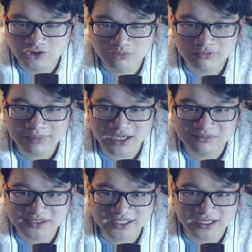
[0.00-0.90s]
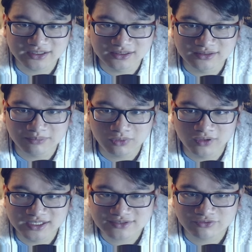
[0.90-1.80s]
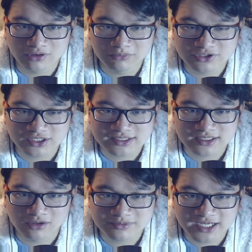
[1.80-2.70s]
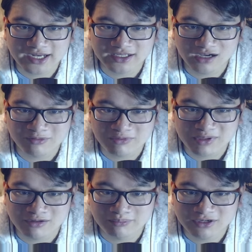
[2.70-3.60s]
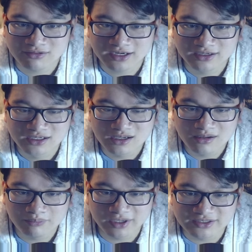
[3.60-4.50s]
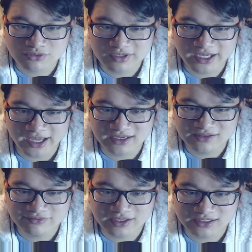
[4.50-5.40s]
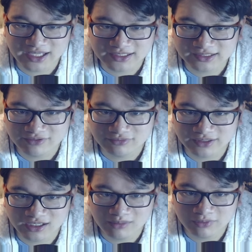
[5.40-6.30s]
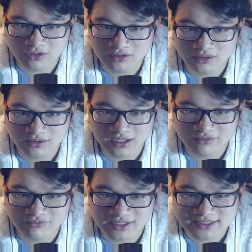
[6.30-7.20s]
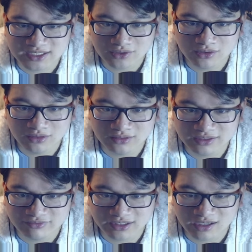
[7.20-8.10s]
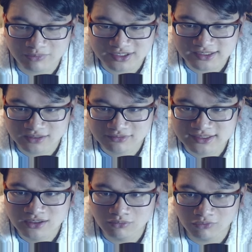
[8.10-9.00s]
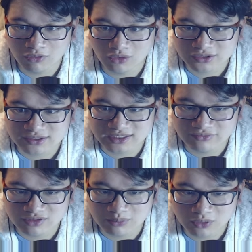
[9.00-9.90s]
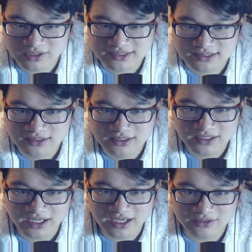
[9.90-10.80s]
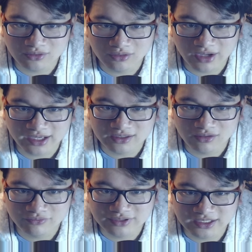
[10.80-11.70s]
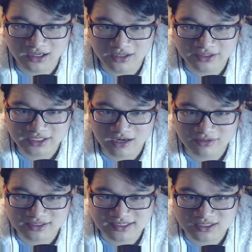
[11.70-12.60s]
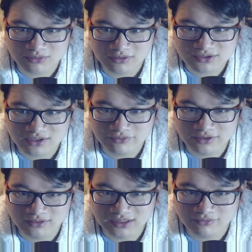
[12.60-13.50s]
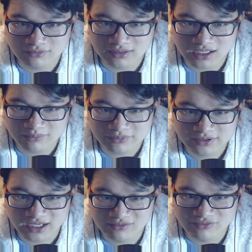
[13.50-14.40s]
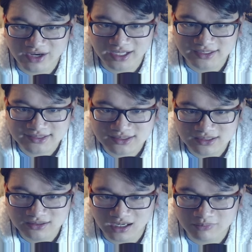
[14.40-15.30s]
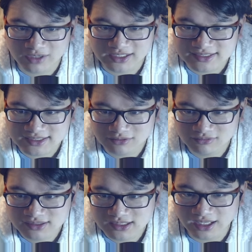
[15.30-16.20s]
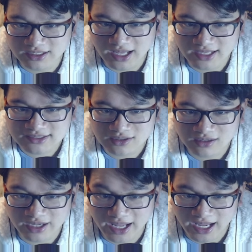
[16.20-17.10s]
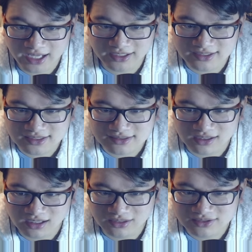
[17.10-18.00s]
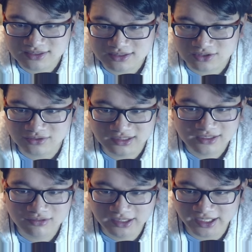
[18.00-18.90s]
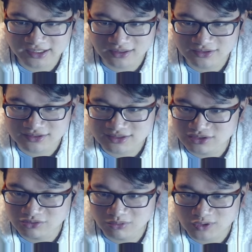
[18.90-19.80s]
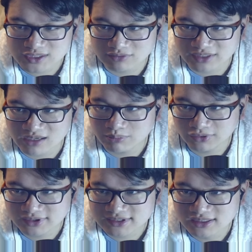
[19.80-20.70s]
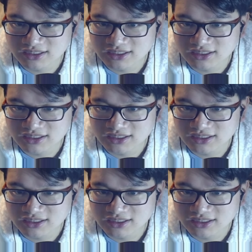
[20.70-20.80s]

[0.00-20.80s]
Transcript: You will be able to get the points from just obtaining Amamiya Mirei, but doing anything like leveling up her, advancing her, leveling up her skills will also give you points. And any of the other characters as well. So if you level up, advance, upgrade the skills in SR and SSR hunters, so literally any hunters, you will still get points,